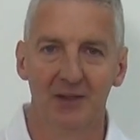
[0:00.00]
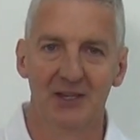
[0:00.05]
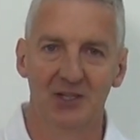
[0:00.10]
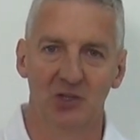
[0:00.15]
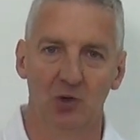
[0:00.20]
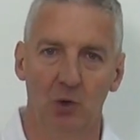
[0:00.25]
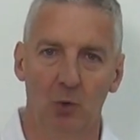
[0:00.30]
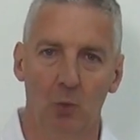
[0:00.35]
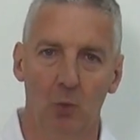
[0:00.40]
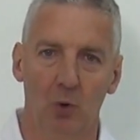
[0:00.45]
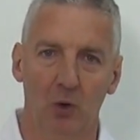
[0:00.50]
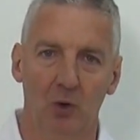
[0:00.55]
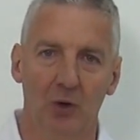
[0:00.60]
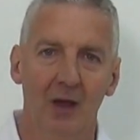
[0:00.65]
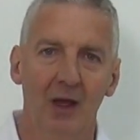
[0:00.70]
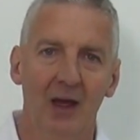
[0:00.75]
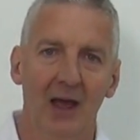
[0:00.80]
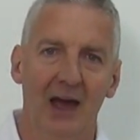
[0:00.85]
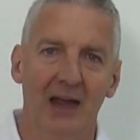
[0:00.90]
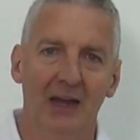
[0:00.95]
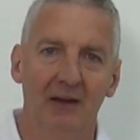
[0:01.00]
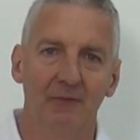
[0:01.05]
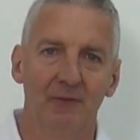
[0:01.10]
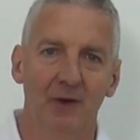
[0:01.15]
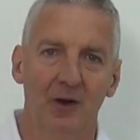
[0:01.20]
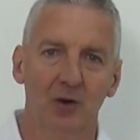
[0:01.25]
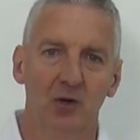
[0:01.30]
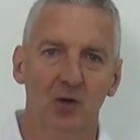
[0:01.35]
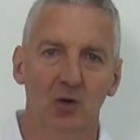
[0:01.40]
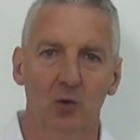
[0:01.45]
that's going to work. And
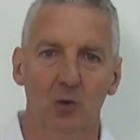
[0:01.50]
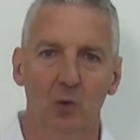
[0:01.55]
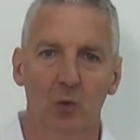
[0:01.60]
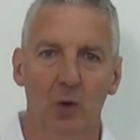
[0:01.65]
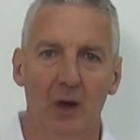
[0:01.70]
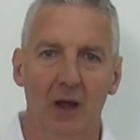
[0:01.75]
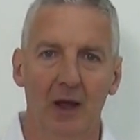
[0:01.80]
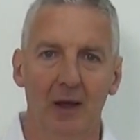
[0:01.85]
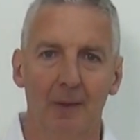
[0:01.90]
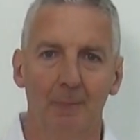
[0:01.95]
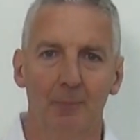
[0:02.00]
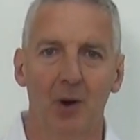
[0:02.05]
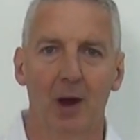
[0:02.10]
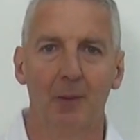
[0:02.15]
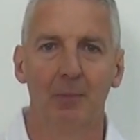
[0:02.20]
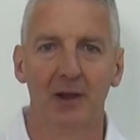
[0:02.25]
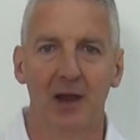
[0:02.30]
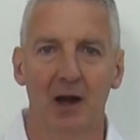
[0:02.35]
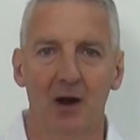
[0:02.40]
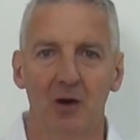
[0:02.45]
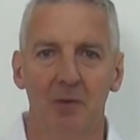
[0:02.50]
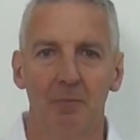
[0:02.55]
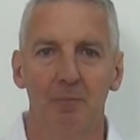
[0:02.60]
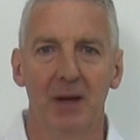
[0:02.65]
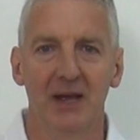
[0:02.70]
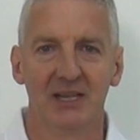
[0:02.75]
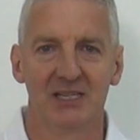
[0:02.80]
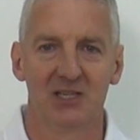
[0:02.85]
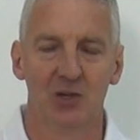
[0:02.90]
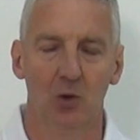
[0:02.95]
Inverto probably our
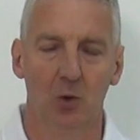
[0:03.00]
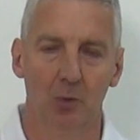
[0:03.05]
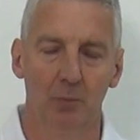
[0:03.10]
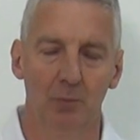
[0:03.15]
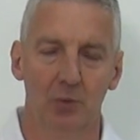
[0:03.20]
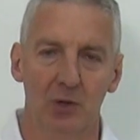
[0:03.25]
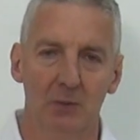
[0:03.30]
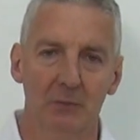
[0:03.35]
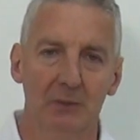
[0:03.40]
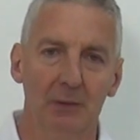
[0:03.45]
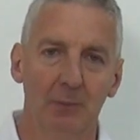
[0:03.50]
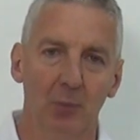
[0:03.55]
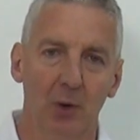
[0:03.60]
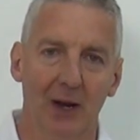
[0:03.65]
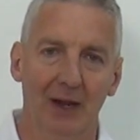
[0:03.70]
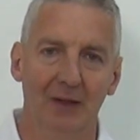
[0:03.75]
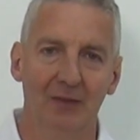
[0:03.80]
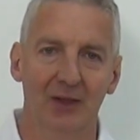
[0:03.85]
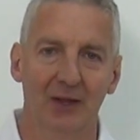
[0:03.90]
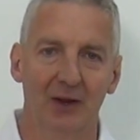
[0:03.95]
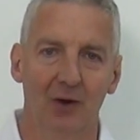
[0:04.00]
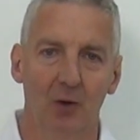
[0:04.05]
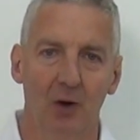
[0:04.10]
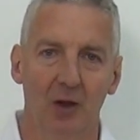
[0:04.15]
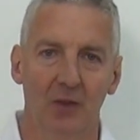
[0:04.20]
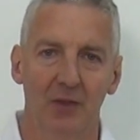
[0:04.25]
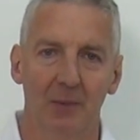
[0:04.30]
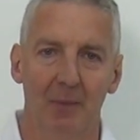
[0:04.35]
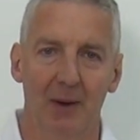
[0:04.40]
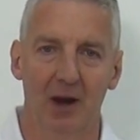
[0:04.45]
best known premium brand that are
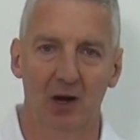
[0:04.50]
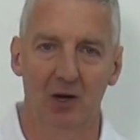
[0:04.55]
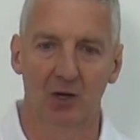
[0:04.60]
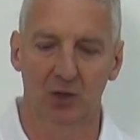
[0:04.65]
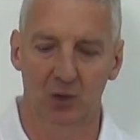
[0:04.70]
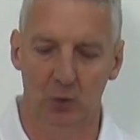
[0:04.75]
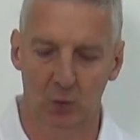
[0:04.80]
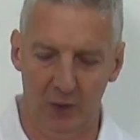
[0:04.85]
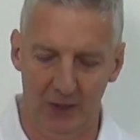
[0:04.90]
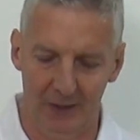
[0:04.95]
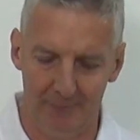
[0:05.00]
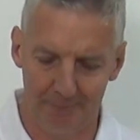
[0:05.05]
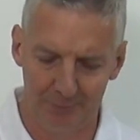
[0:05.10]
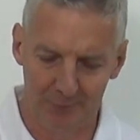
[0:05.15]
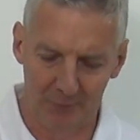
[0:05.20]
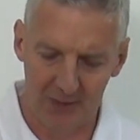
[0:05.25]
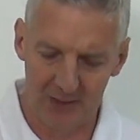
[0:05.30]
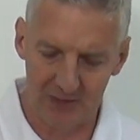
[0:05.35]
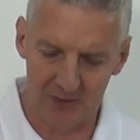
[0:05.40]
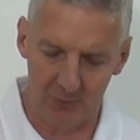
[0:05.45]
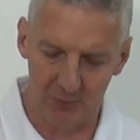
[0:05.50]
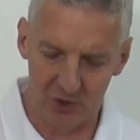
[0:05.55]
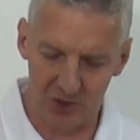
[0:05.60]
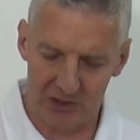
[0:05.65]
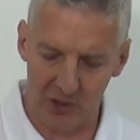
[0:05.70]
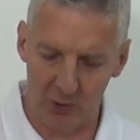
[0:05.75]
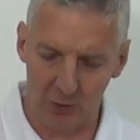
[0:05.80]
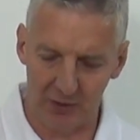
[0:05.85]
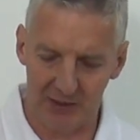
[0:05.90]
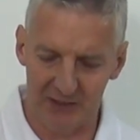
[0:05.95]
on the market, okay? So we'll
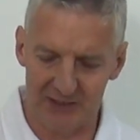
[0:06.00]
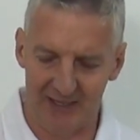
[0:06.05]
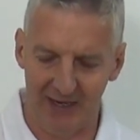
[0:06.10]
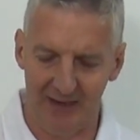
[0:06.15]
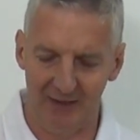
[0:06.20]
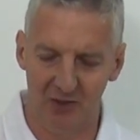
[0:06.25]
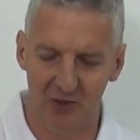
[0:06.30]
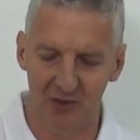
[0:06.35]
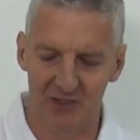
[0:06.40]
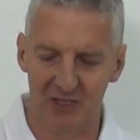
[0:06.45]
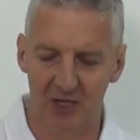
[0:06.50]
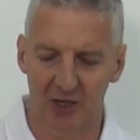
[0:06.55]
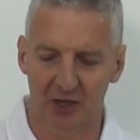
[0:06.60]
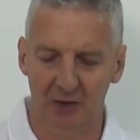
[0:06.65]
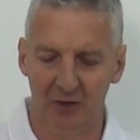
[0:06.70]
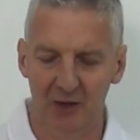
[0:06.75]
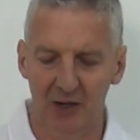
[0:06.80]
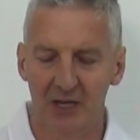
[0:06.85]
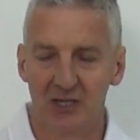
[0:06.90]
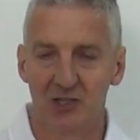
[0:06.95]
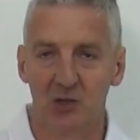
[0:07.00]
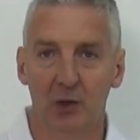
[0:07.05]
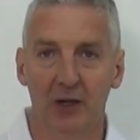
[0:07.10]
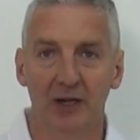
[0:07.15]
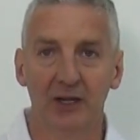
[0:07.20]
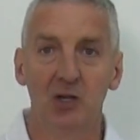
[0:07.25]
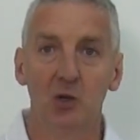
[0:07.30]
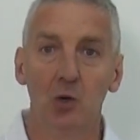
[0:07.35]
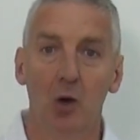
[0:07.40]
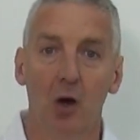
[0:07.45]
just look at the standard design. So
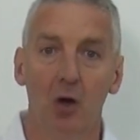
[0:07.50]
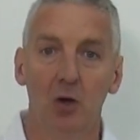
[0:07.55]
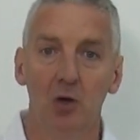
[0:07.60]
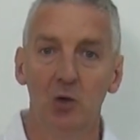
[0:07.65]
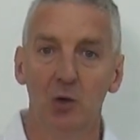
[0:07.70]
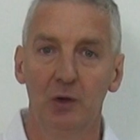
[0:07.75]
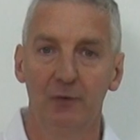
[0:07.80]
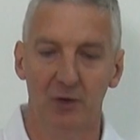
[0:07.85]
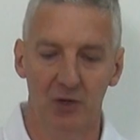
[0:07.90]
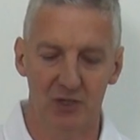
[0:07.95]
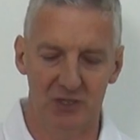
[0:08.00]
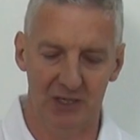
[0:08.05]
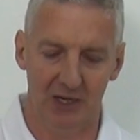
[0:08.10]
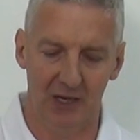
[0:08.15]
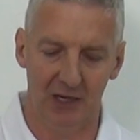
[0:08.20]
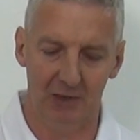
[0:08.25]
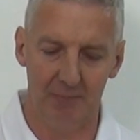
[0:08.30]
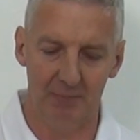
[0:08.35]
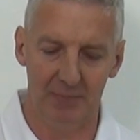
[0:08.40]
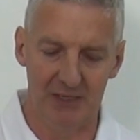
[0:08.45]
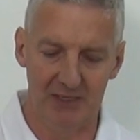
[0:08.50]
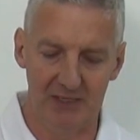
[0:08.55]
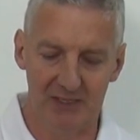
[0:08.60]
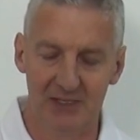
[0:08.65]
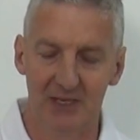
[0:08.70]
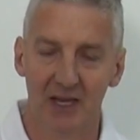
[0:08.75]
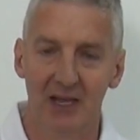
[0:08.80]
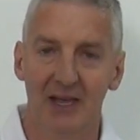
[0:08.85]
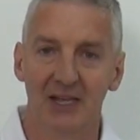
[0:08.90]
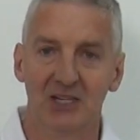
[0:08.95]
like you, all universal
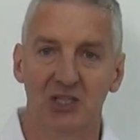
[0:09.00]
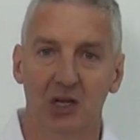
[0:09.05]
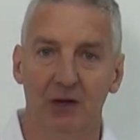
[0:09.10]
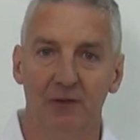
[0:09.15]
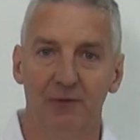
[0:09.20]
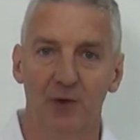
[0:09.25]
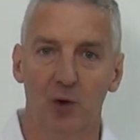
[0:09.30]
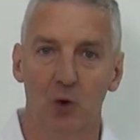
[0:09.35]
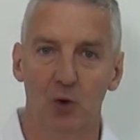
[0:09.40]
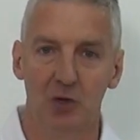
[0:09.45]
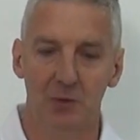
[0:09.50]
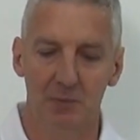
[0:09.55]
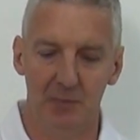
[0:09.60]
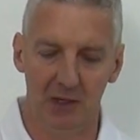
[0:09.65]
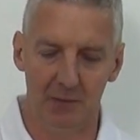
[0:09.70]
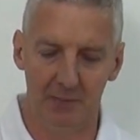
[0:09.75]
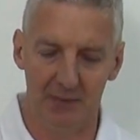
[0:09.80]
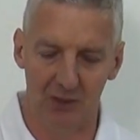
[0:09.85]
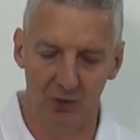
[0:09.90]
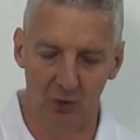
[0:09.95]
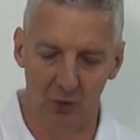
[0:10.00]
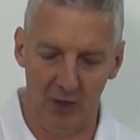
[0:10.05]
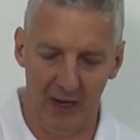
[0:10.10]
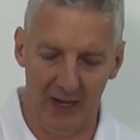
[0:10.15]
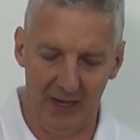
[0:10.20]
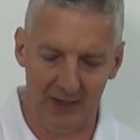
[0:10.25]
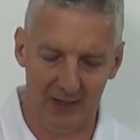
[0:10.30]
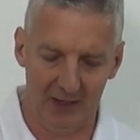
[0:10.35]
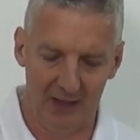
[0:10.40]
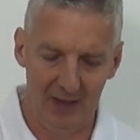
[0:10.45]
LNBs, it's got a 40 millimeter
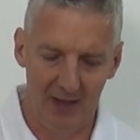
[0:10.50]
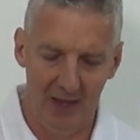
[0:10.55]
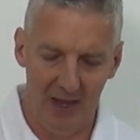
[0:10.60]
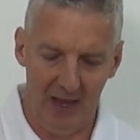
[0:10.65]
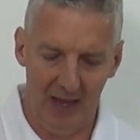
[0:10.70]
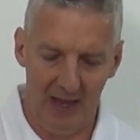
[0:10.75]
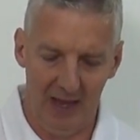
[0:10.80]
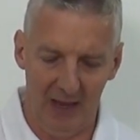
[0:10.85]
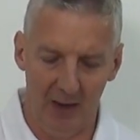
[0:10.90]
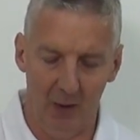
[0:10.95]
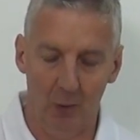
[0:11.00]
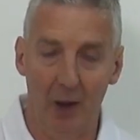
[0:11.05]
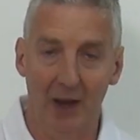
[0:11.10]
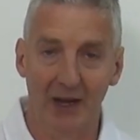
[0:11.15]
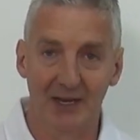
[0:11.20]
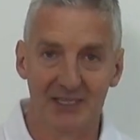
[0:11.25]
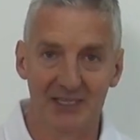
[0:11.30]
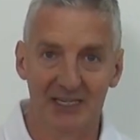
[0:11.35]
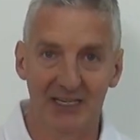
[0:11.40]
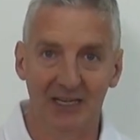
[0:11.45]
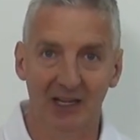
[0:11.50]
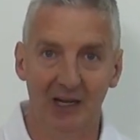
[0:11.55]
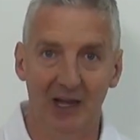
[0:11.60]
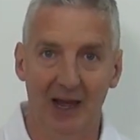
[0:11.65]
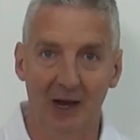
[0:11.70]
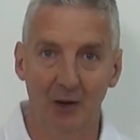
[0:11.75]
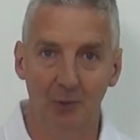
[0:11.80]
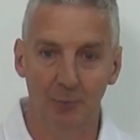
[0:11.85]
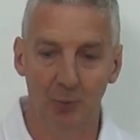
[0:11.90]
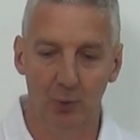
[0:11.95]
neck, and a single
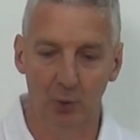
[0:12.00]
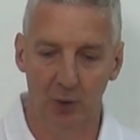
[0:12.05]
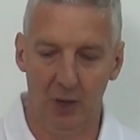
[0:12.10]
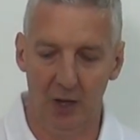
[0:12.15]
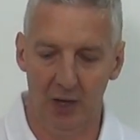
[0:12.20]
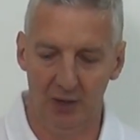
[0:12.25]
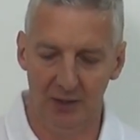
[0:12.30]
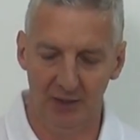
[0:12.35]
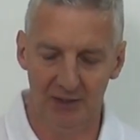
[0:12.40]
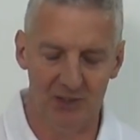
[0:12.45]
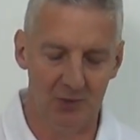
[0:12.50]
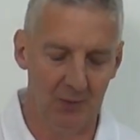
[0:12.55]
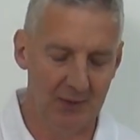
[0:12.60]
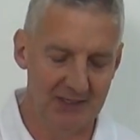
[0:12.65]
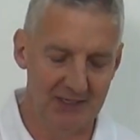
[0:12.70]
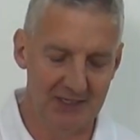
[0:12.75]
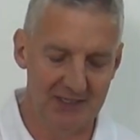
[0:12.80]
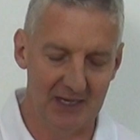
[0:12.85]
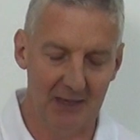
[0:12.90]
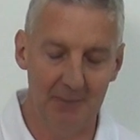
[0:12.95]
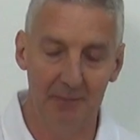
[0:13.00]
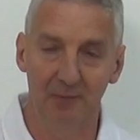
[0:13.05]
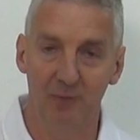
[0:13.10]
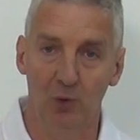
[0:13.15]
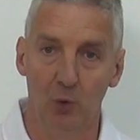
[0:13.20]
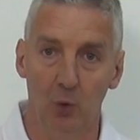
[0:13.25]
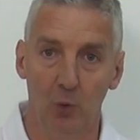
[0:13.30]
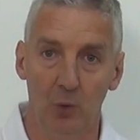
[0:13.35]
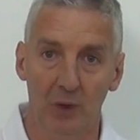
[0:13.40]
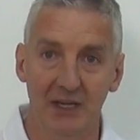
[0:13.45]
output on it. So as I said
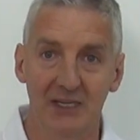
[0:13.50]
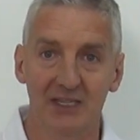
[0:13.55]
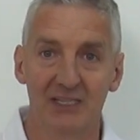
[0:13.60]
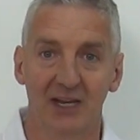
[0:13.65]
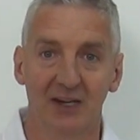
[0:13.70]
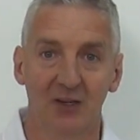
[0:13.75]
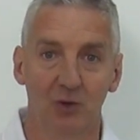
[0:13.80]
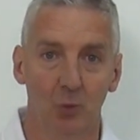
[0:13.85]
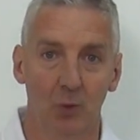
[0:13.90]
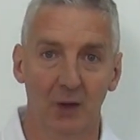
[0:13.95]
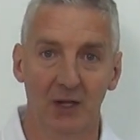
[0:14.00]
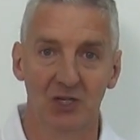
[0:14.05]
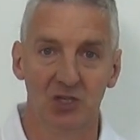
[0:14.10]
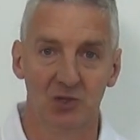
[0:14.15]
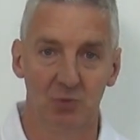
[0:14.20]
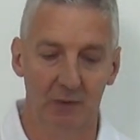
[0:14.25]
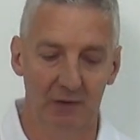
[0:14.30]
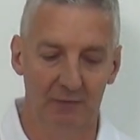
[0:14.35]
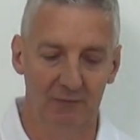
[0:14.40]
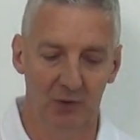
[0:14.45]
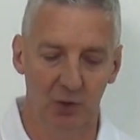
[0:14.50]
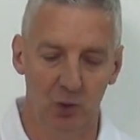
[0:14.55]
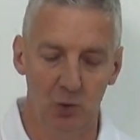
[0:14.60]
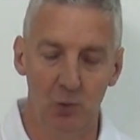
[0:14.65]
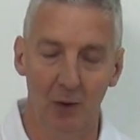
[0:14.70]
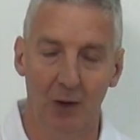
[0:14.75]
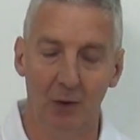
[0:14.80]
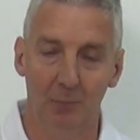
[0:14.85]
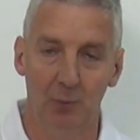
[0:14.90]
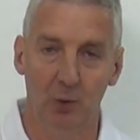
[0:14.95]
before, inside the range we have
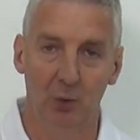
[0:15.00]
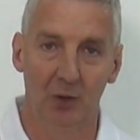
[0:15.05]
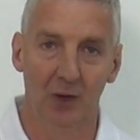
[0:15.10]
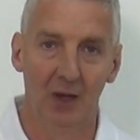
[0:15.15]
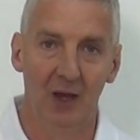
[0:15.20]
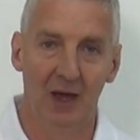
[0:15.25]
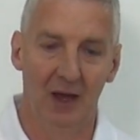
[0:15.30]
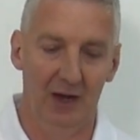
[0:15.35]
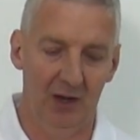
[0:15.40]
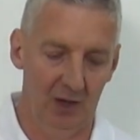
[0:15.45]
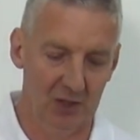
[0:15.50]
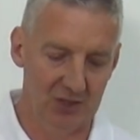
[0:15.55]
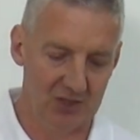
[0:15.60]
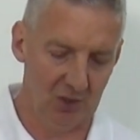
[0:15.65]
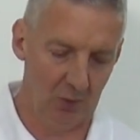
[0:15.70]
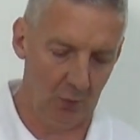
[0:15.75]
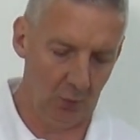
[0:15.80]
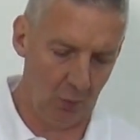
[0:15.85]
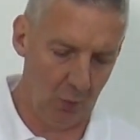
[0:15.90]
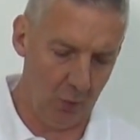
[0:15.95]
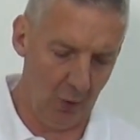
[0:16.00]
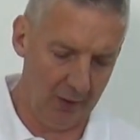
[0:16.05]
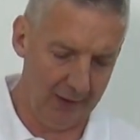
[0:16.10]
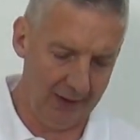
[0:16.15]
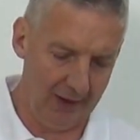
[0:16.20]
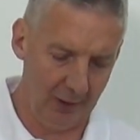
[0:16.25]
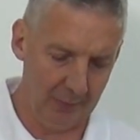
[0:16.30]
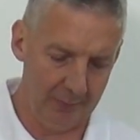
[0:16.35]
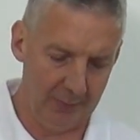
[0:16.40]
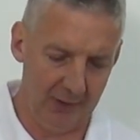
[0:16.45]
two output and also a
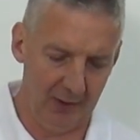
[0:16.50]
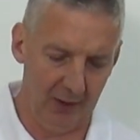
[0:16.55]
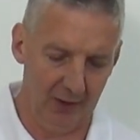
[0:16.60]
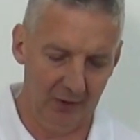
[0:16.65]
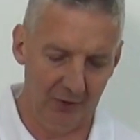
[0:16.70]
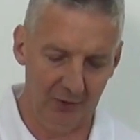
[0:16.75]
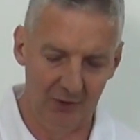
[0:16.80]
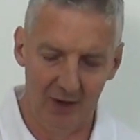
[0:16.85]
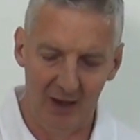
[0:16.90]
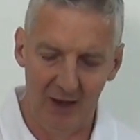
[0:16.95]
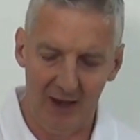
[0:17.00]
quad output on it.